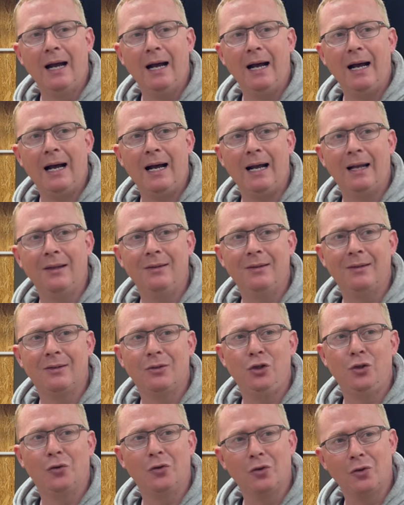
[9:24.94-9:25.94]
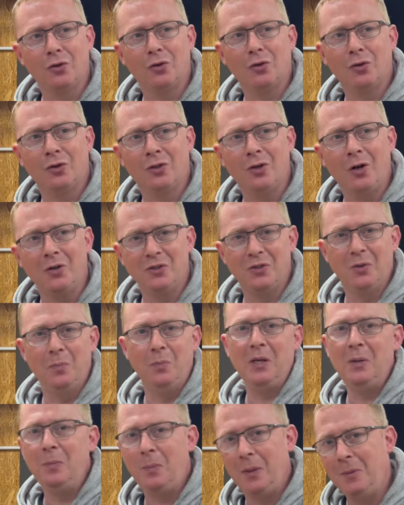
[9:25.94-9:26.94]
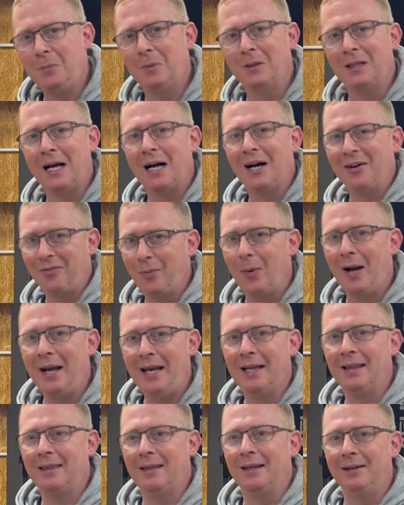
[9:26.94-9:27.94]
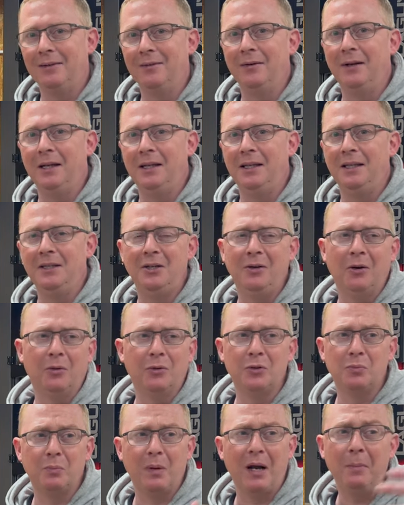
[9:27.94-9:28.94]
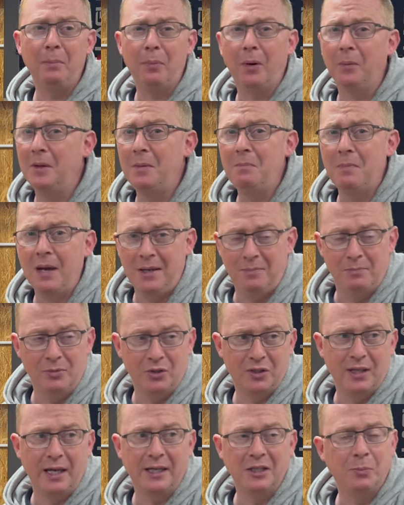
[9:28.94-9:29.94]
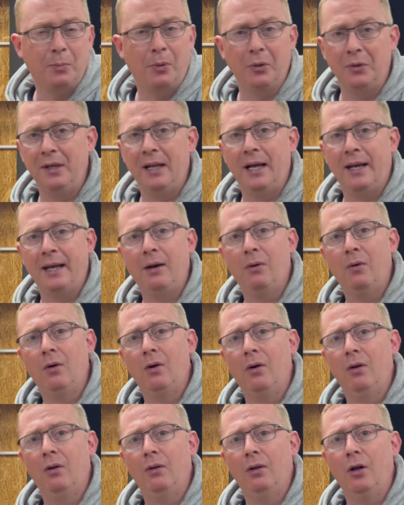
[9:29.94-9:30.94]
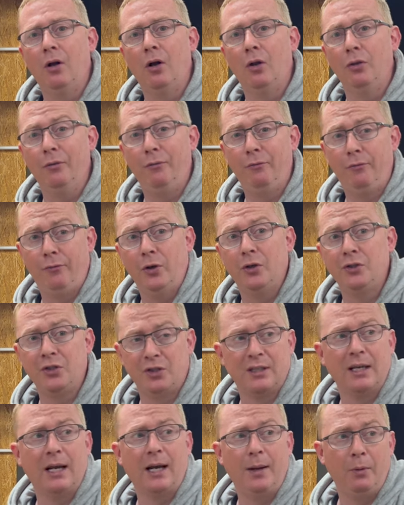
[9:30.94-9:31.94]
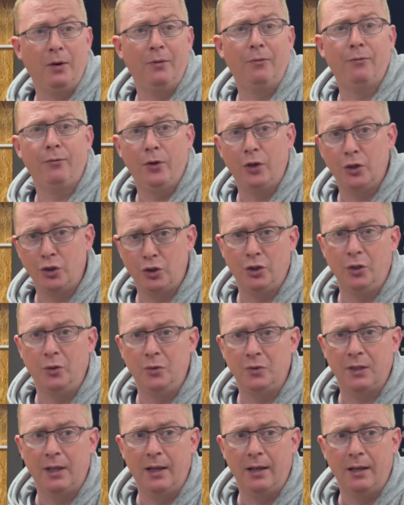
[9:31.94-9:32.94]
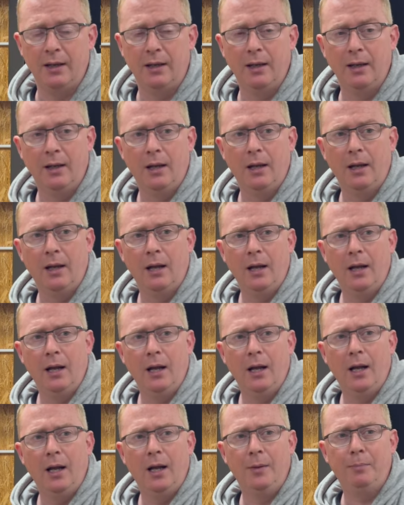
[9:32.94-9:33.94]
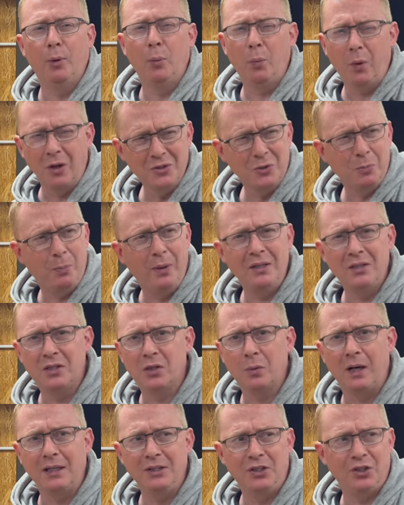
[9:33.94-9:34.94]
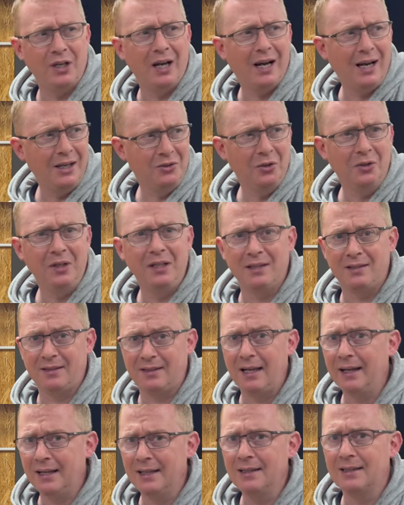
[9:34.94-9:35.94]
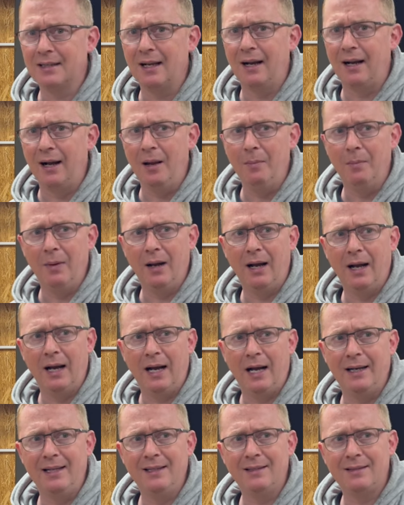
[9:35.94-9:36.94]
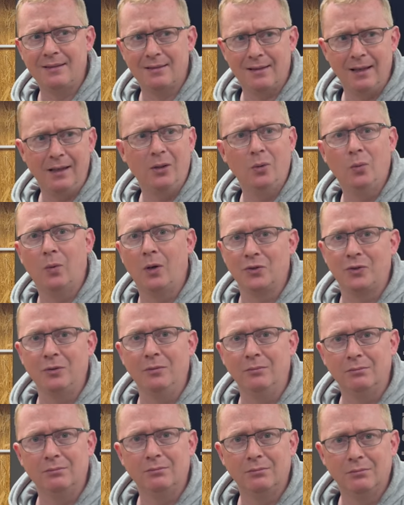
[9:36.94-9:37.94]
And you've got to meet people halfway, I think, really. You know, I probably made mistakes putting that out on the first time when I first used it. But once bitten, twice shy, I'd done it the second time and it still wasn't